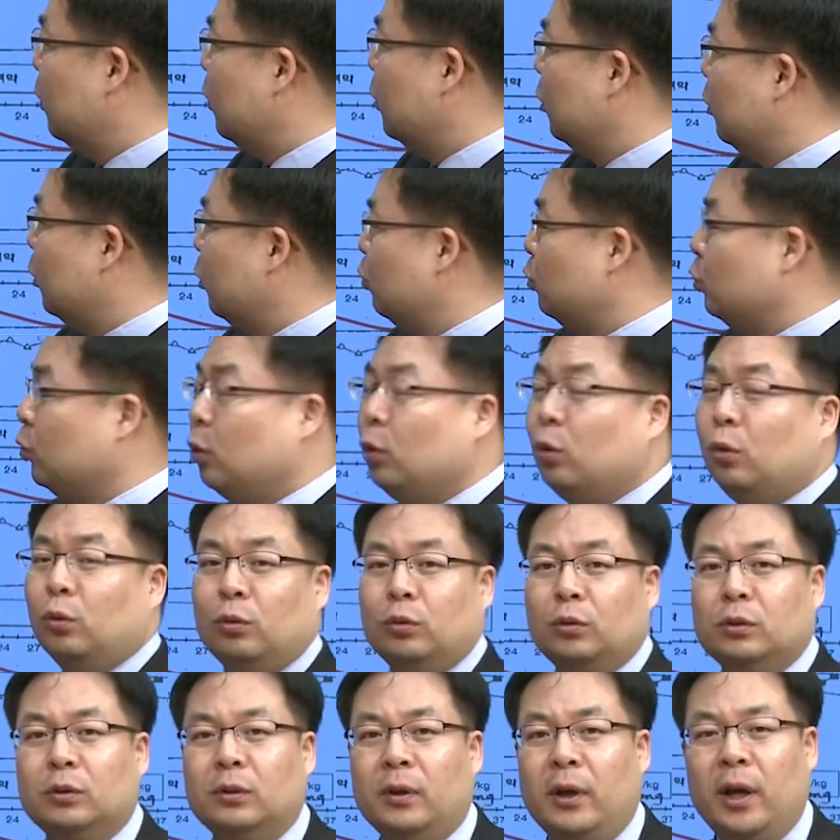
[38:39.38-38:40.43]
the
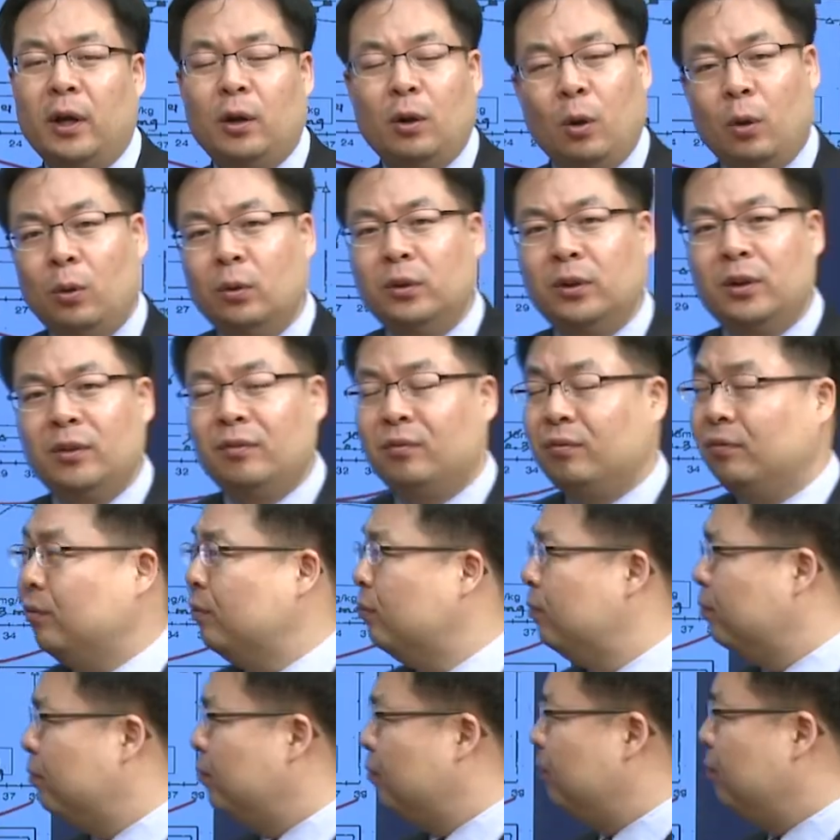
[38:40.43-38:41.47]
rule, and only
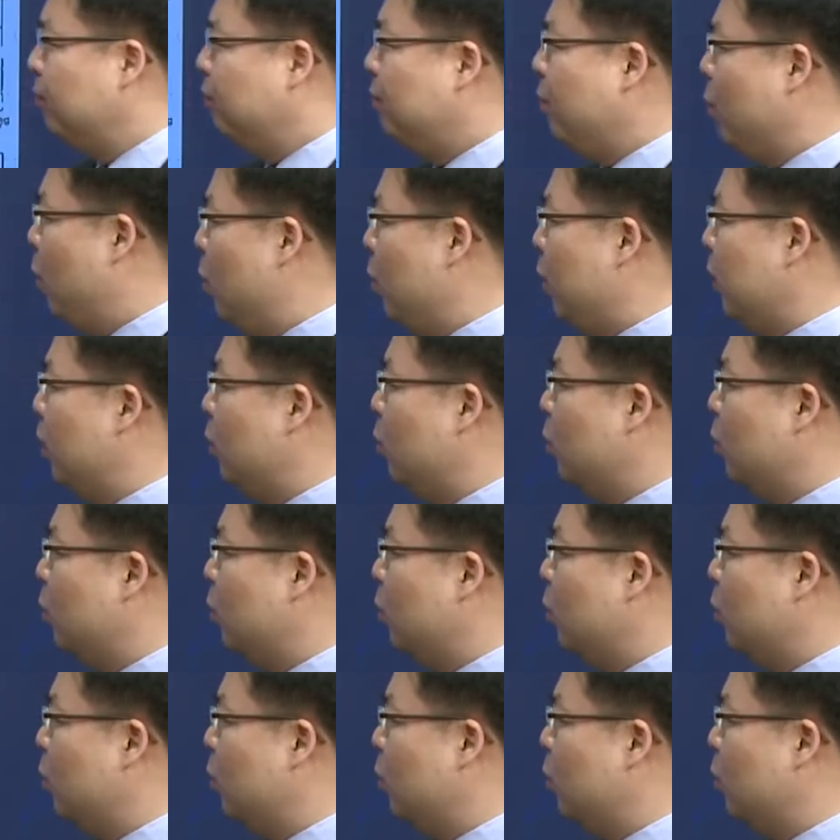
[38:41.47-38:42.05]
40